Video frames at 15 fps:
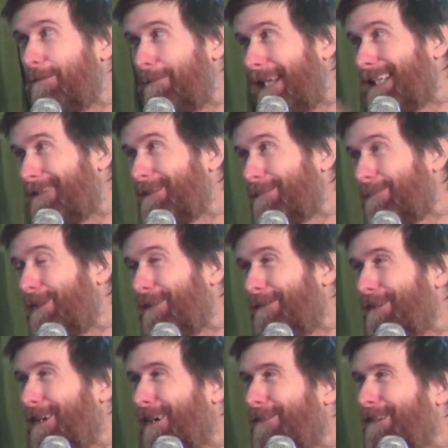from an activist point of
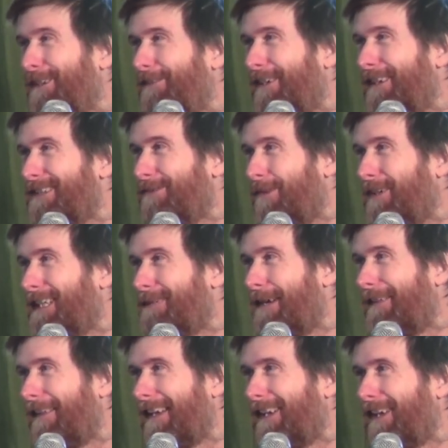view, I feel very strongly
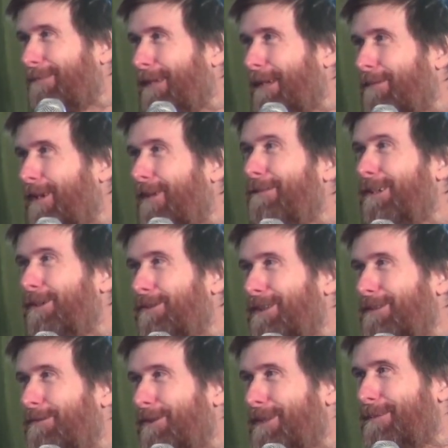about that. Like yeah. people often look
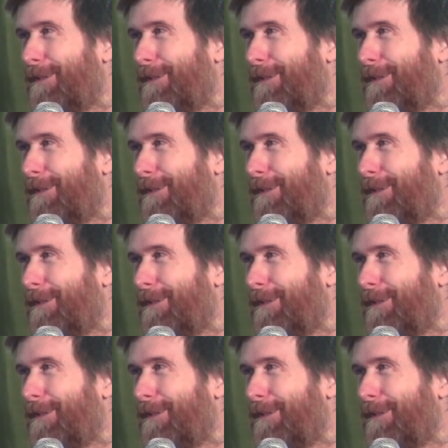towards